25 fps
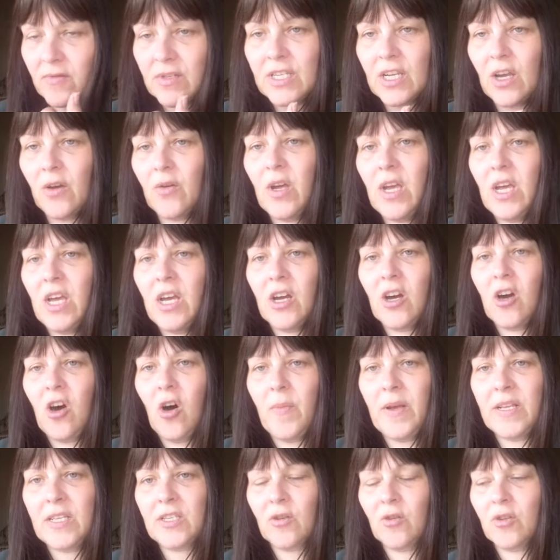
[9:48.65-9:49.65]
So
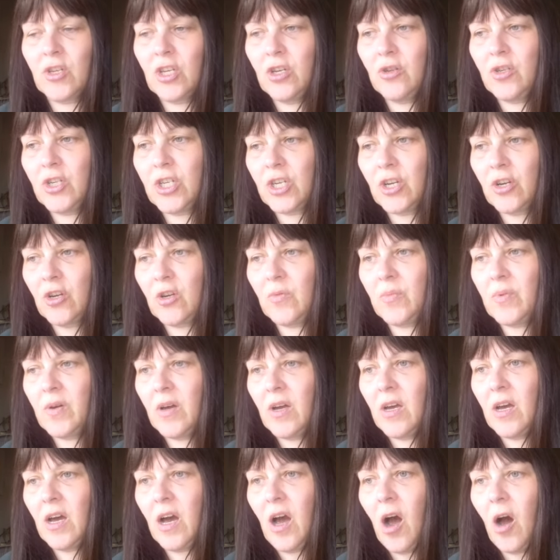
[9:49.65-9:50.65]
comments on YouTube
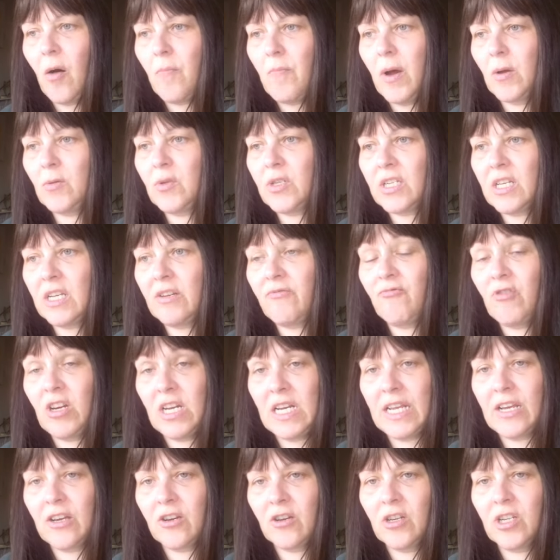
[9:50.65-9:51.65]
are mostly
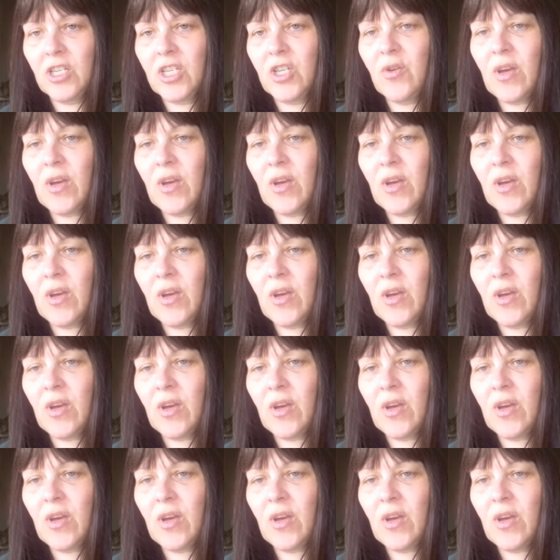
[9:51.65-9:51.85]
really good.